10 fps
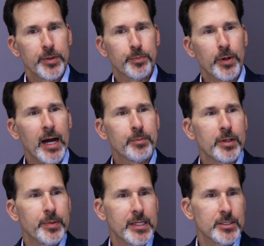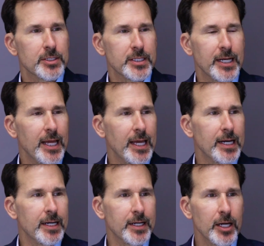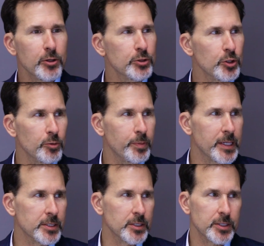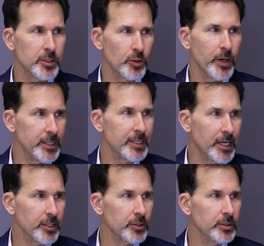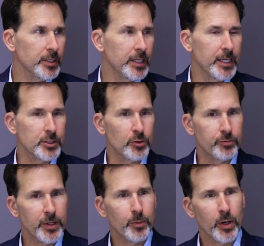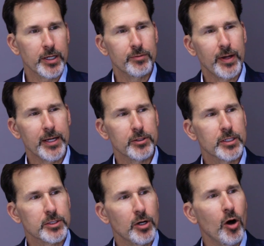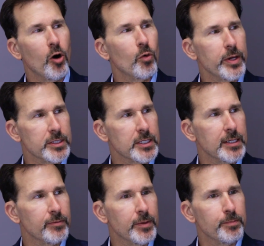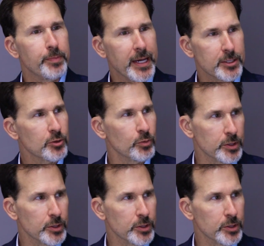The problem is that no two businesses are identical. And so fair market value doesn't always give the best